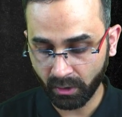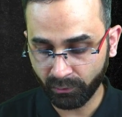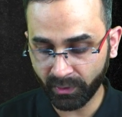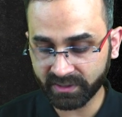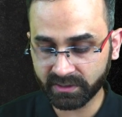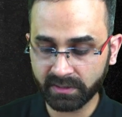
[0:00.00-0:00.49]

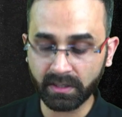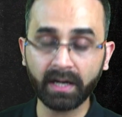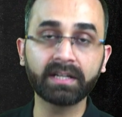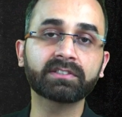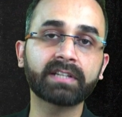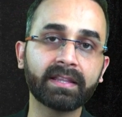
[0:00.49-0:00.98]
First is
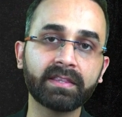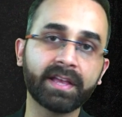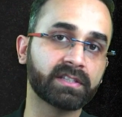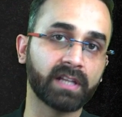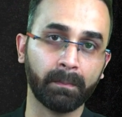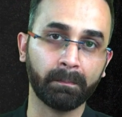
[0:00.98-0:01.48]
understand the
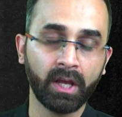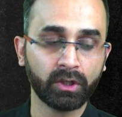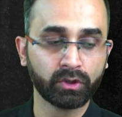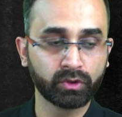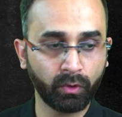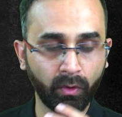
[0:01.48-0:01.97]
exam.
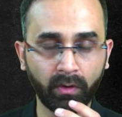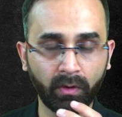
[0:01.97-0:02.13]
So